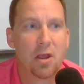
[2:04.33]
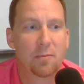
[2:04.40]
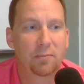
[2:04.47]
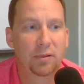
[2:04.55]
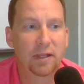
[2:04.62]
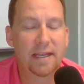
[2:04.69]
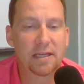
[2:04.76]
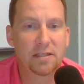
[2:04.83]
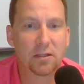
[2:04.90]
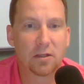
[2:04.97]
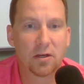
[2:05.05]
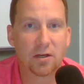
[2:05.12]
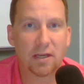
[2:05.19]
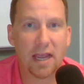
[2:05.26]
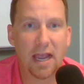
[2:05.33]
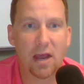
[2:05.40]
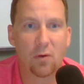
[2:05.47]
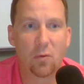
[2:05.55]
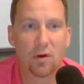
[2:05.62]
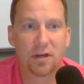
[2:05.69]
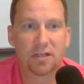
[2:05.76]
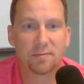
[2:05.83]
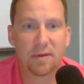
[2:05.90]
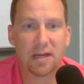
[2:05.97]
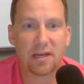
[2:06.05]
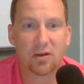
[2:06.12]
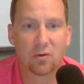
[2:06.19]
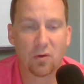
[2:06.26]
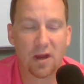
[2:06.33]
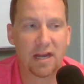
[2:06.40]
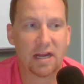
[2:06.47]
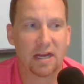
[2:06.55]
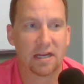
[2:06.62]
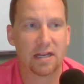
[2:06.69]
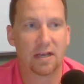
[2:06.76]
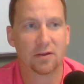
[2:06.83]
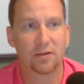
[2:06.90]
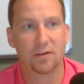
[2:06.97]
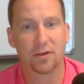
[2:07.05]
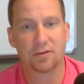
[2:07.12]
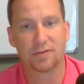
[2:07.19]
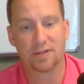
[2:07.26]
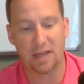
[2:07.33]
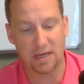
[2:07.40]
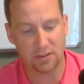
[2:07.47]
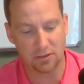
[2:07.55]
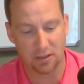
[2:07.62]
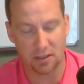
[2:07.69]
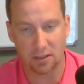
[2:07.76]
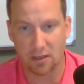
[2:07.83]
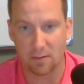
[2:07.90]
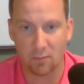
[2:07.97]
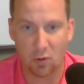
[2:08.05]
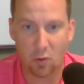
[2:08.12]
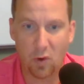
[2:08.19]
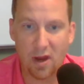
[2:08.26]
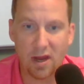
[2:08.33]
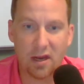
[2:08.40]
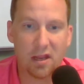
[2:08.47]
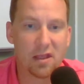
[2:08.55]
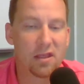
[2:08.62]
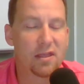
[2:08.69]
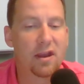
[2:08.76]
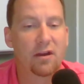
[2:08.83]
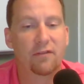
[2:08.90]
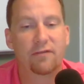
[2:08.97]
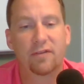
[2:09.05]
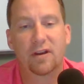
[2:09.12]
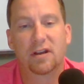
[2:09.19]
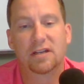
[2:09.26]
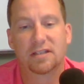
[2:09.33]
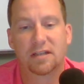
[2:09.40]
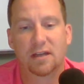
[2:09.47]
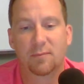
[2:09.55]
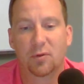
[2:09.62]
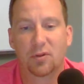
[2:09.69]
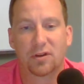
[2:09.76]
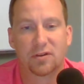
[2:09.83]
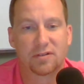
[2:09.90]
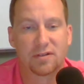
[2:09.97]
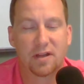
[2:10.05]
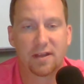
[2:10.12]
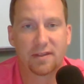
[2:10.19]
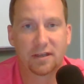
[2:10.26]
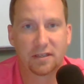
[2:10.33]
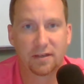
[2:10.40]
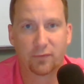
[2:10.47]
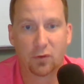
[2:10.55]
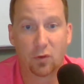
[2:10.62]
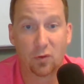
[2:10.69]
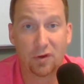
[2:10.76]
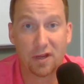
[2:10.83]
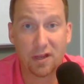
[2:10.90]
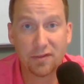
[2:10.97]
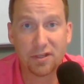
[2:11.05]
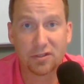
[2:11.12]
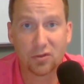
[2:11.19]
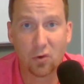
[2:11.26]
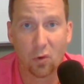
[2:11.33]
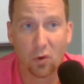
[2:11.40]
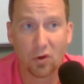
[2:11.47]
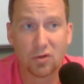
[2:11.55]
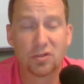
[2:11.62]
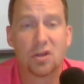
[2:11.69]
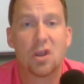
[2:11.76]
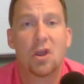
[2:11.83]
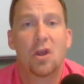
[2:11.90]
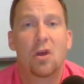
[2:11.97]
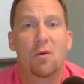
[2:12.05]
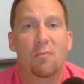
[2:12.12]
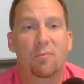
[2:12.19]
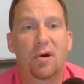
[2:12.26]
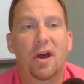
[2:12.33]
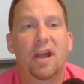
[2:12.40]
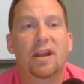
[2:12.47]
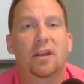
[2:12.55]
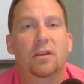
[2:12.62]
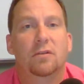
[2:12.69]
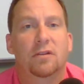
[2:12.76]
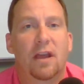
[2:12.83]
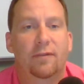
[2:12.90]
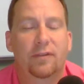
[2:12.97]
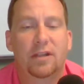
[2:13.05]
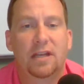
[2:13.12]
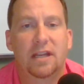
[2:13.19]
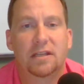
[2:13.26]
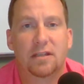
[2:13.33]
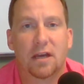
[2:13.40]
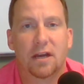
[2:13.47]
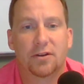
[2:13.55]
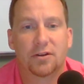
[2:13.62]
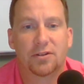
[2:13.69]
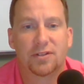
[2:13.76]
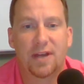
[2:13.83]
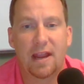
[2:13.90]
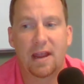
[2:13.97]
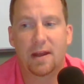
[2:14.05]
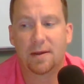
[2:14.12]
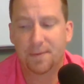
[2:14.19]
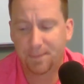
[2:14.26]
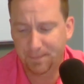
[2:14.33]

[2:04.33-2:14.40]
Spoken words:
Please look at what is being graded. Those things are quick. They're very simple. There's nothing difficult in this course, but you definitely need to understand